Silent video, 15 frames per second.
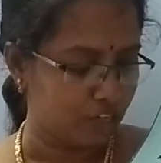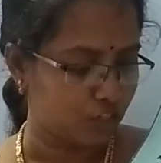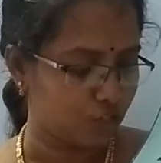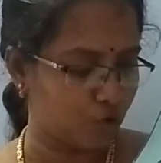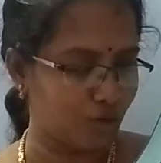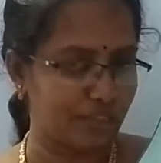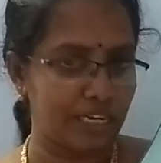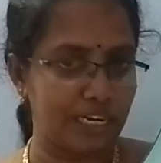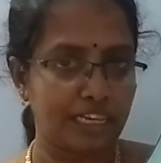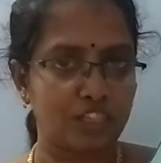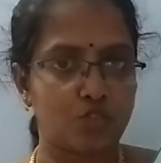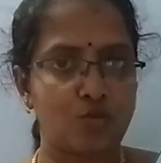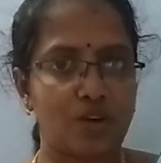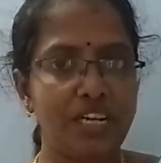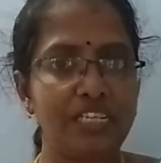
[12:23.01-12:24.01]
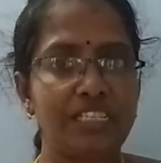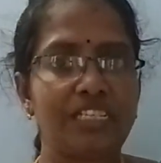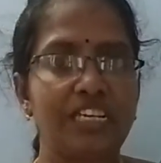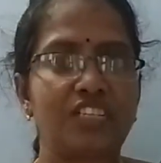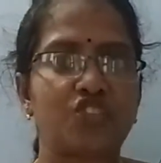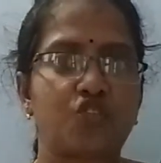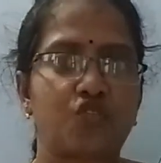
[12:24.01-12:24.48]
So the next one,
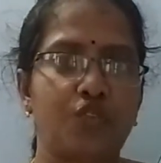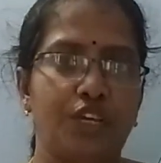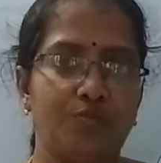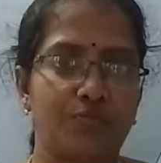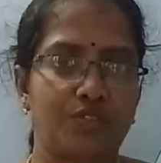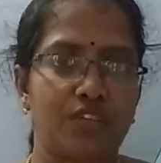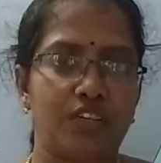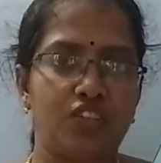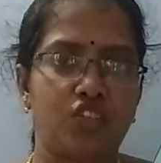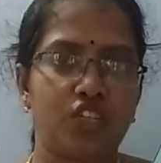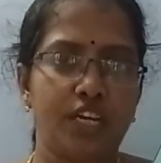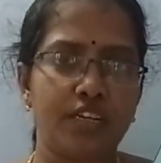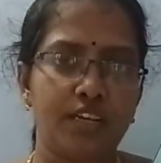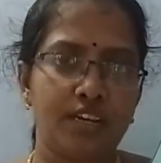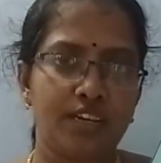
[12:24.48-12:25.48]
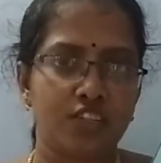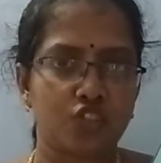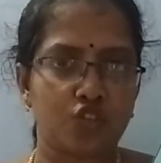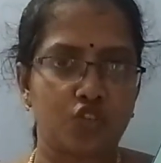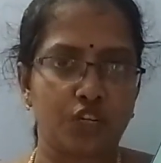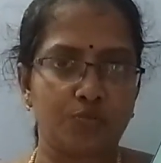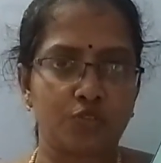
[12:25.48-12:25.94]
jet streams. Jet
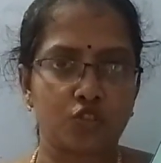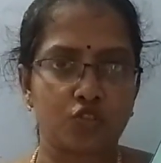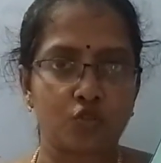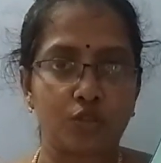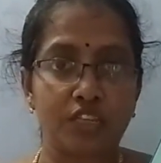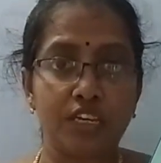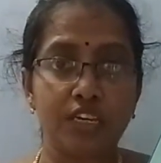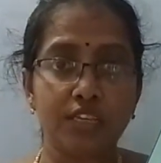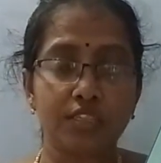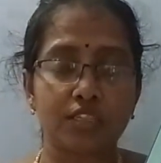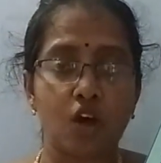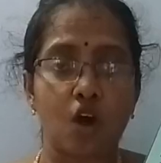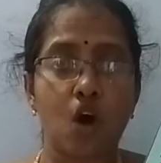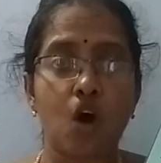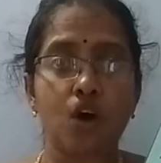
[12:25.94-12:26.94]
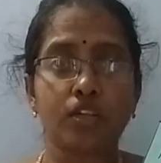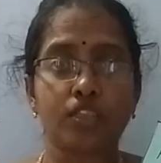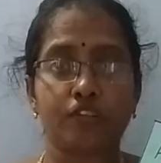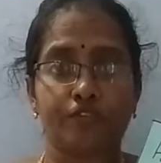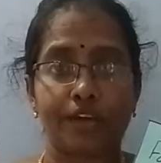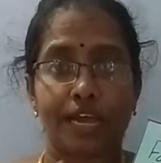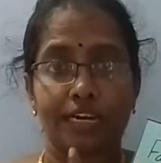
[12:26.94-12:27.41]
streams. So these are
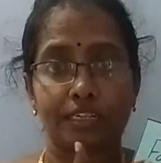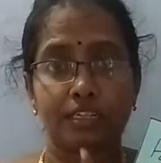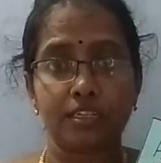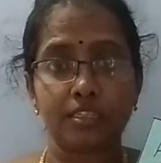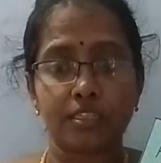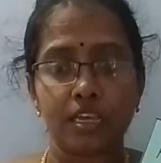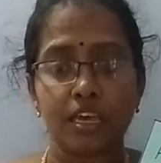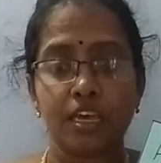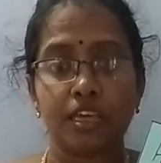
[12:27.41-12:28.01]
the factors.